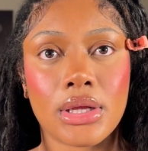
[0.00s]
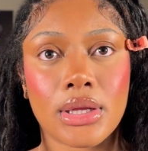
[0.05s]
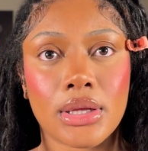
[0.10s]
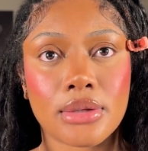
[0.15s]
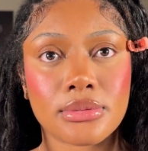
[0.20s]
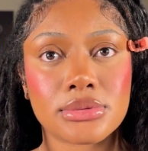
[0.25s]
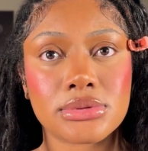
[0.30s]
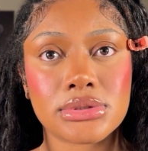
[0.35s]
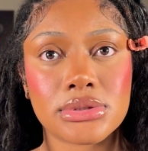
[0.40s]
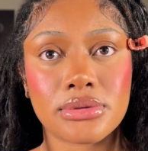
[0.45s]

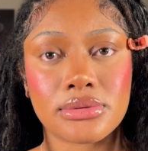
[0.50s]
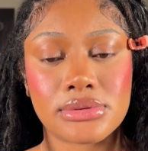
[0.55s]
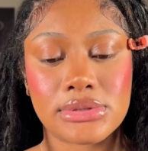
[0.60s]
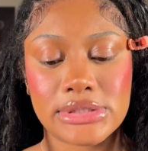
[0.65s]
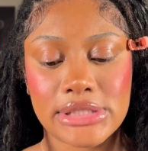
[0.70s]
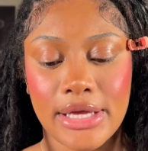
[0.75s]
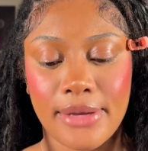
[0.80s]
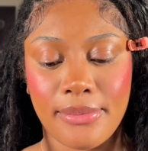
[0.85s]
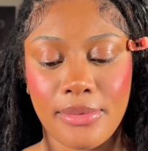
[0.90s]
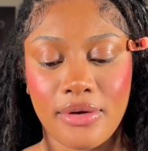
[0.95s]
I'm just going to
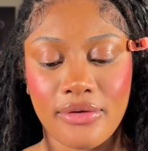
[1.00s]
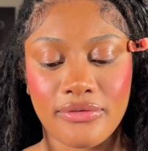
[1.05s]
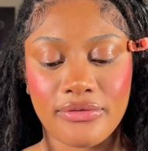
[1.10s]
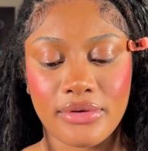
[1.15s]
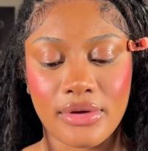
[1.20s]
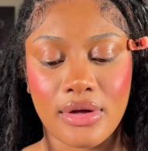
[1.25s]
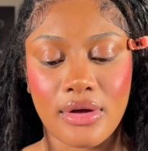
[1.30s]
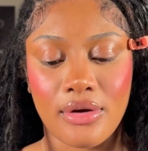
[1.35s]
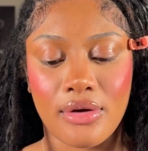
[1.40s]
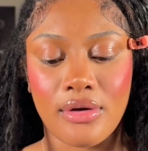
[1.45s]
tap off
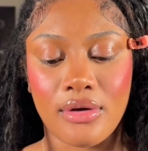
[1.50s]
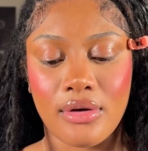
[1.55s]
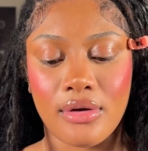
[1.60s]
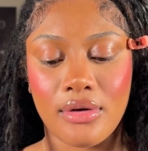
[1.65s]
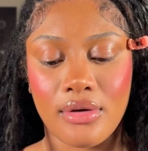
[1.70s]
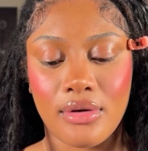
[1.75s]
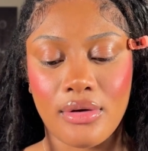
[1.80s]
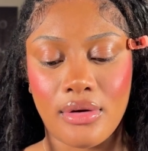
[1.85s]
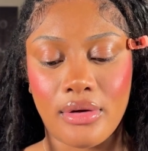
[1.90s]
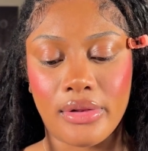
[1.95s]
a
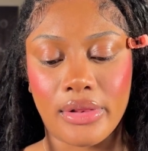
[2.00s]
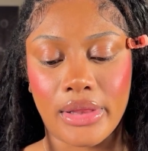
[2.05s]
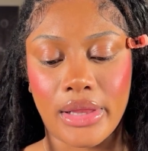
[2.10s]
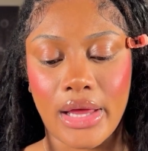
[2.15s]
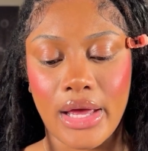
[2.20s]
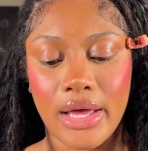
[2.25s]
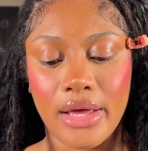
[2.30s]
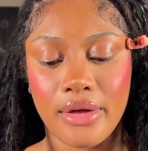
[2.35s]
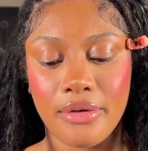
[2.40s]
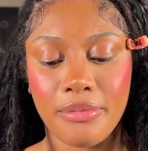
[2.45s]

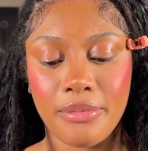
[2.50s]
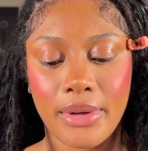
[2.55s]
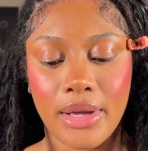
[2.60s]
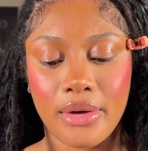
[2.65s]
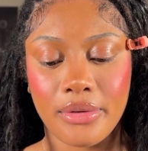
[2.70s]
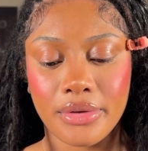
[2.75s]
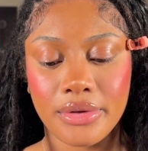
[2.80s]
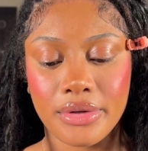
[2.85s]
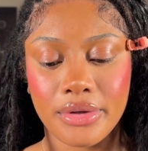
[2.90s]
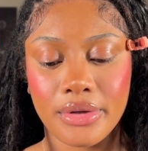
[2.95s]
lot of
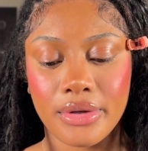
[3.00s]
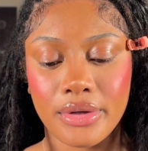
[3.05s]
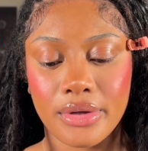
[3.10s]
powder,